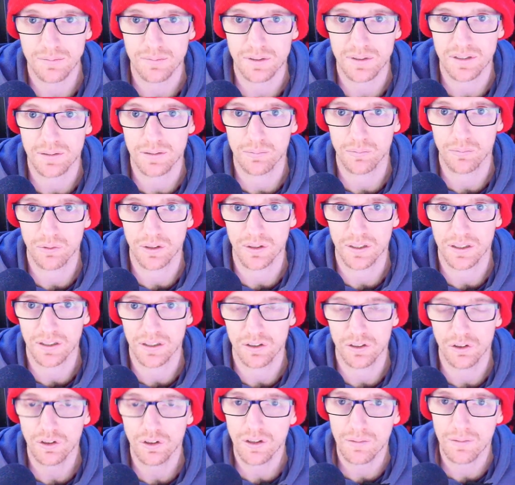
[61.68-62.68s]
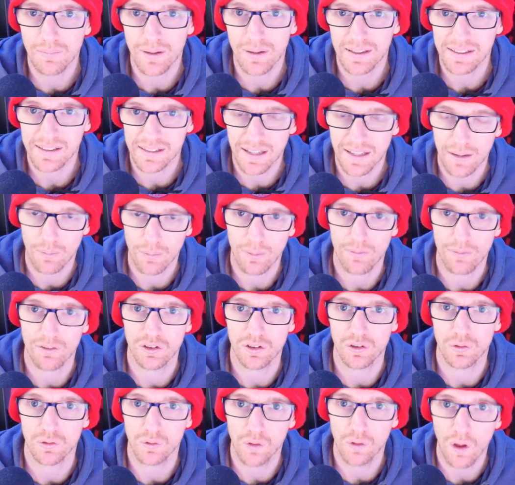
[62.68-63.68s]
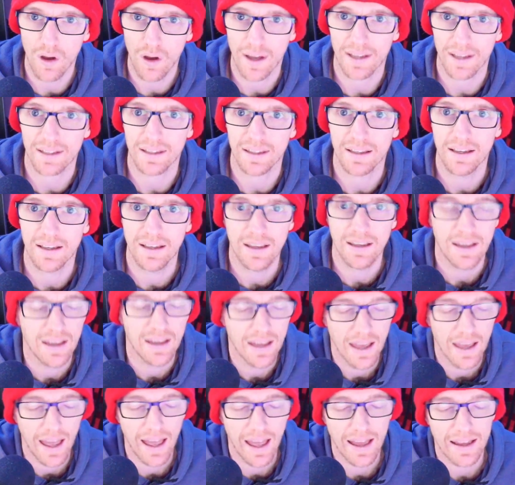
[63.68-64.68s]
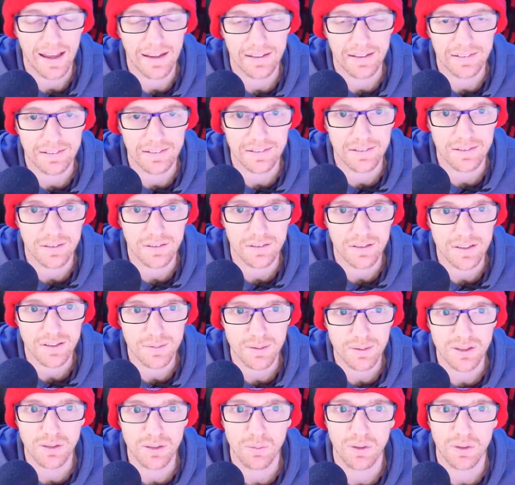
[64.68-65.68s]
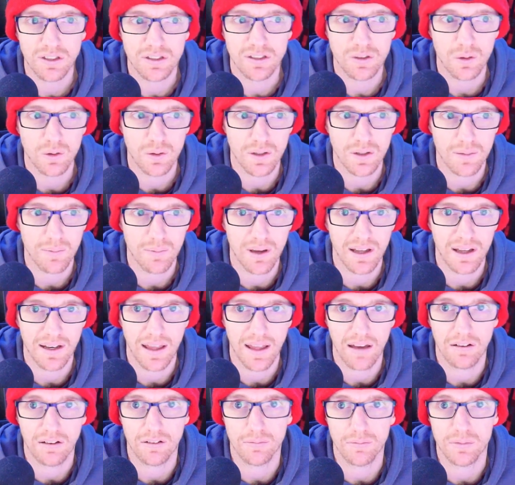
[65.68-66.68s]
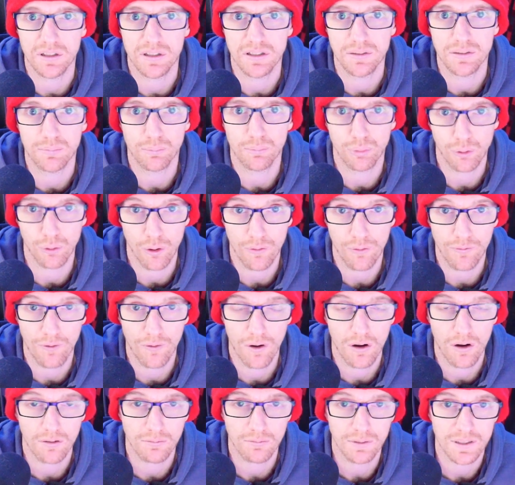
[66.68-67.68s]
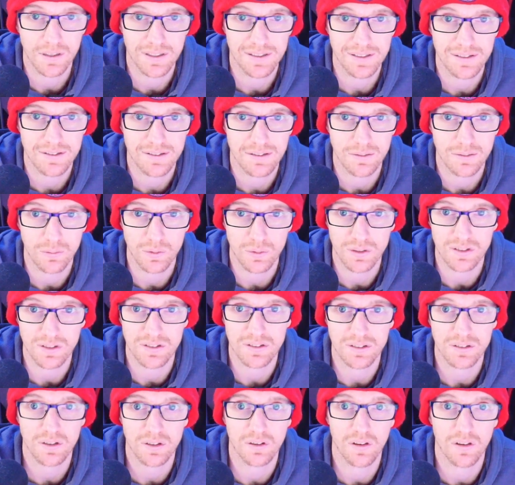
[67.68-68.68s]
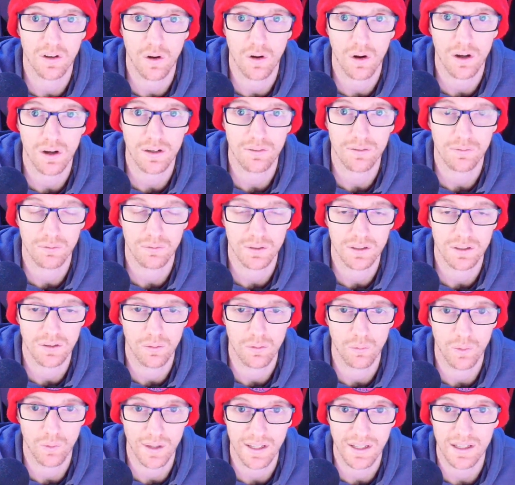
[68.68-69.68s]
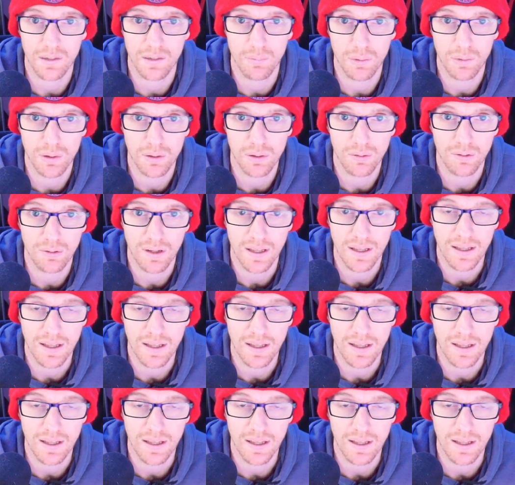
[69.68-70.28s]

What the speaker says: sim rig, you can make it however you like. And especially when you're talking about aluminium profile rigs, which is the kind of rig that we're going to build,